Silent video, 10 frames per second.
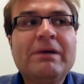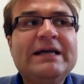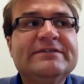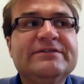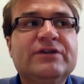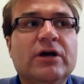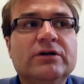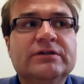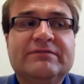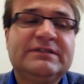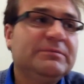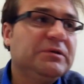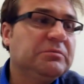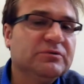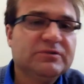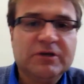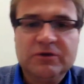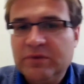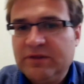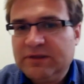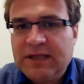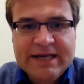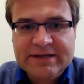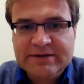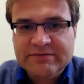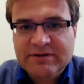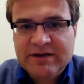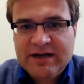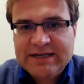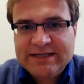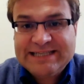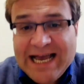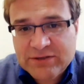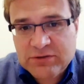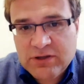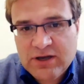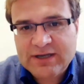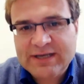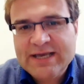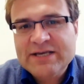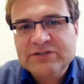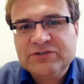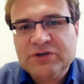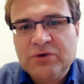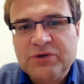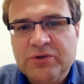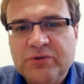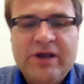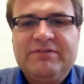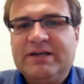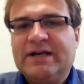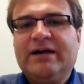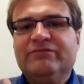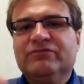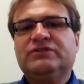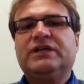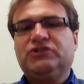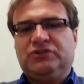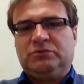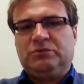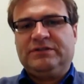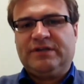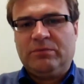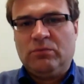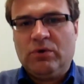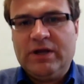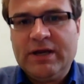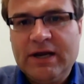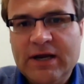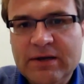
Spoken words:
You might start, I've seen people start with a line of dialogue. So, they're having a conversation with someone.